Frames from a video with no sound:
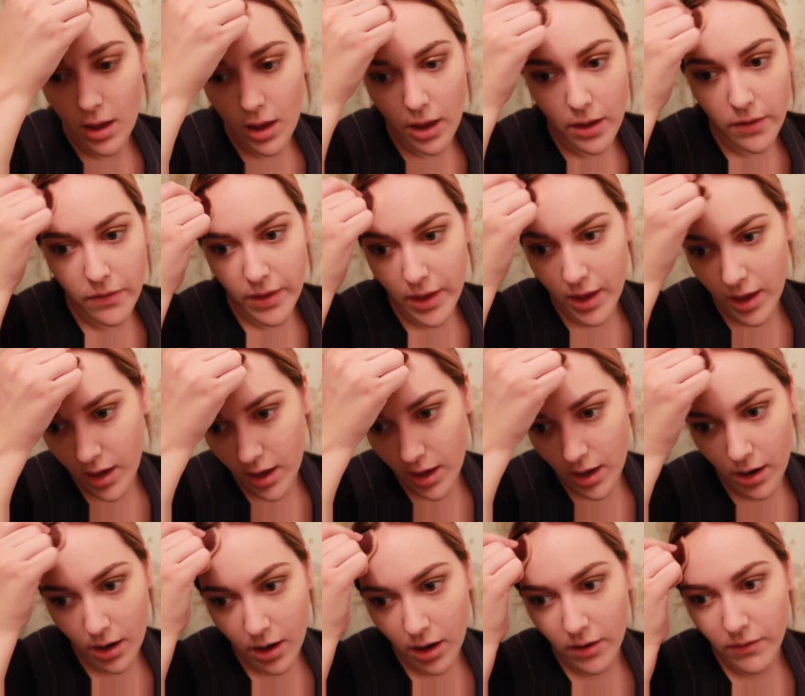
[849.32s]
And
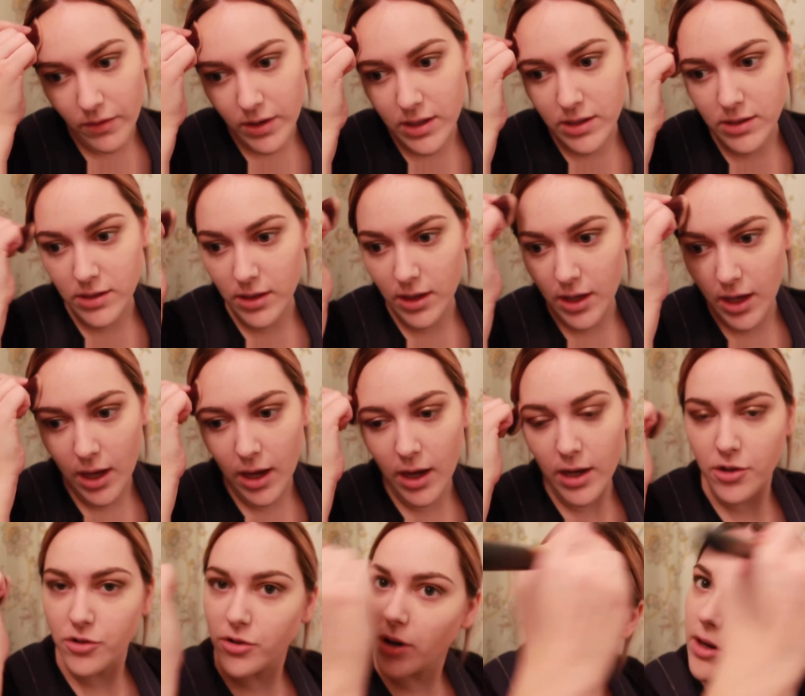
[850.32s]
then obviously
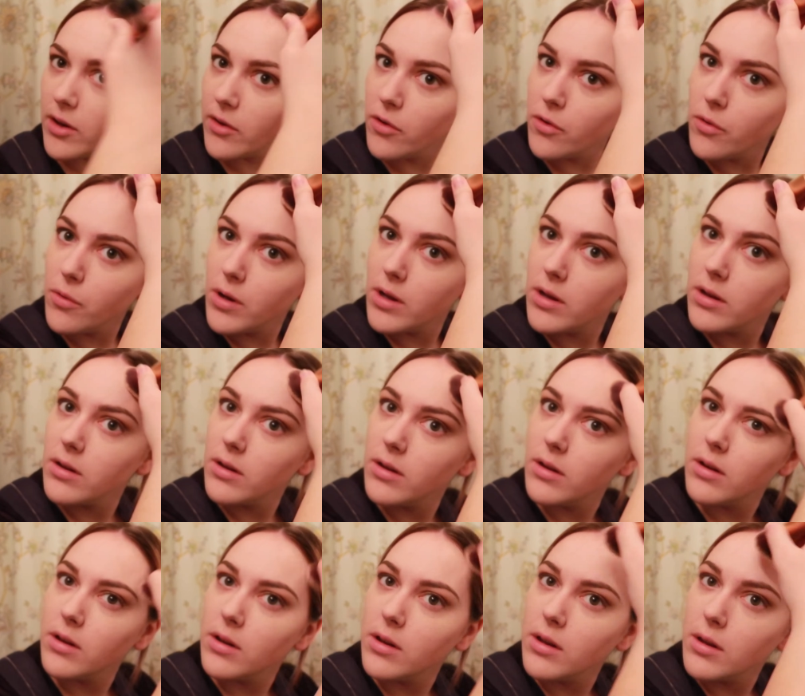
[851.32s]
I try to
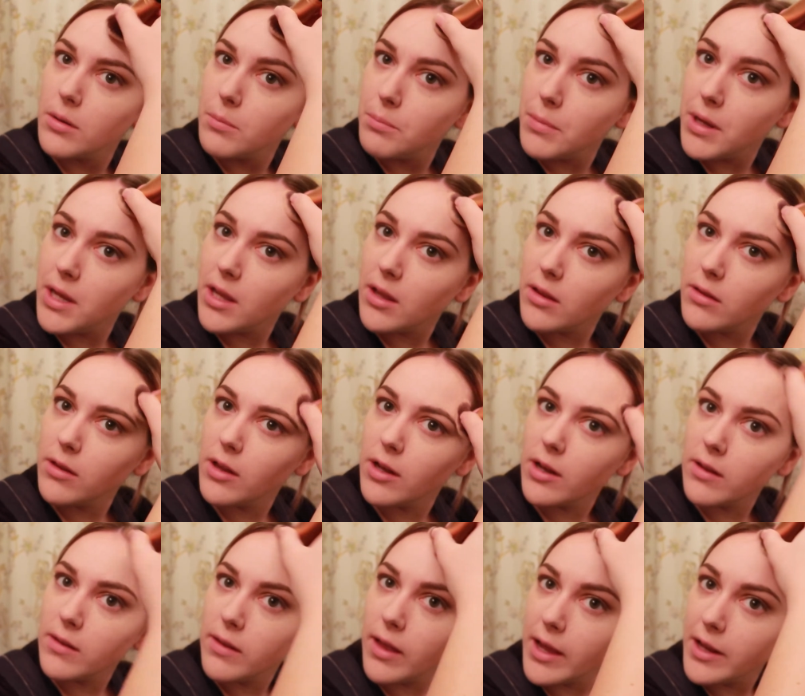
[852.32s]
make it
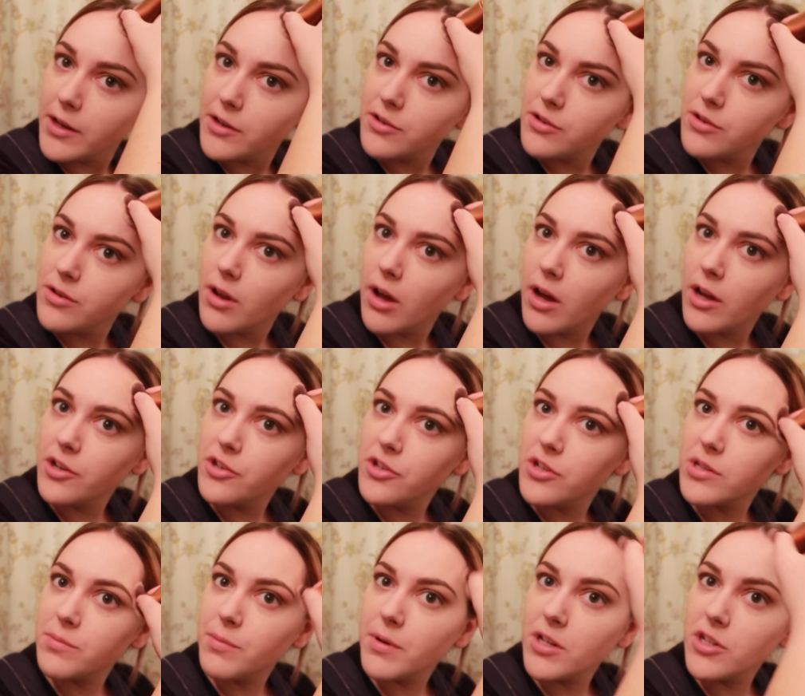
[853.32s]
look like not
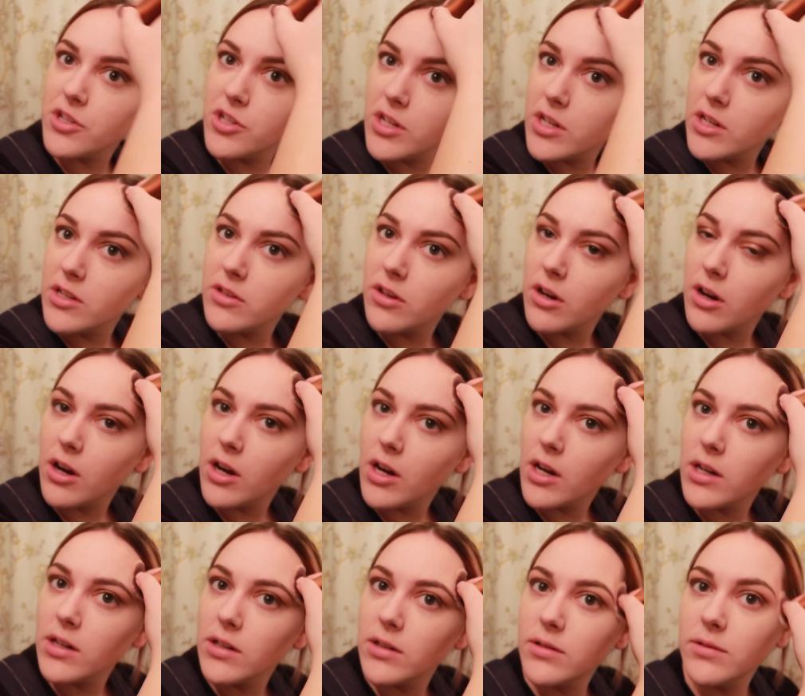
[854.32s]
just my cheeks
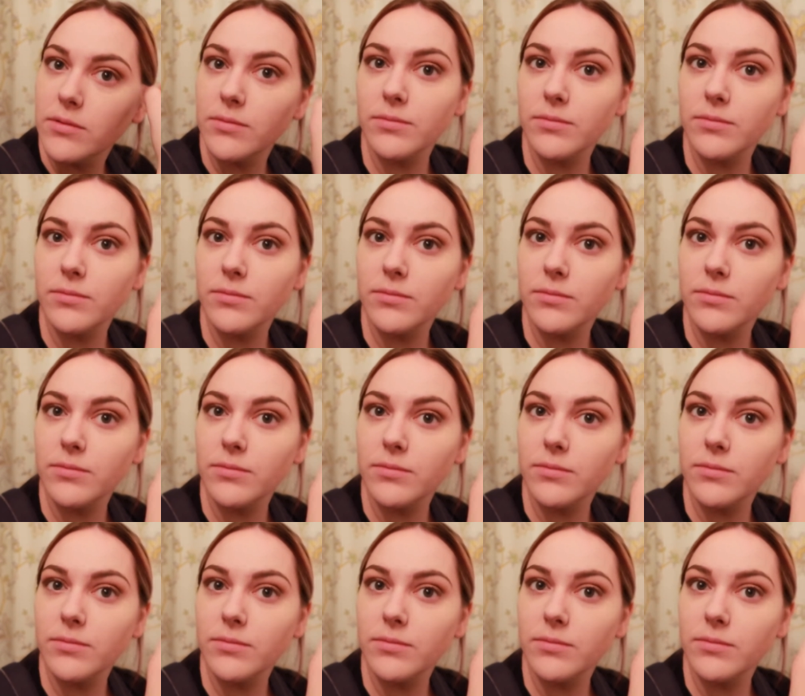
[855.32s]
are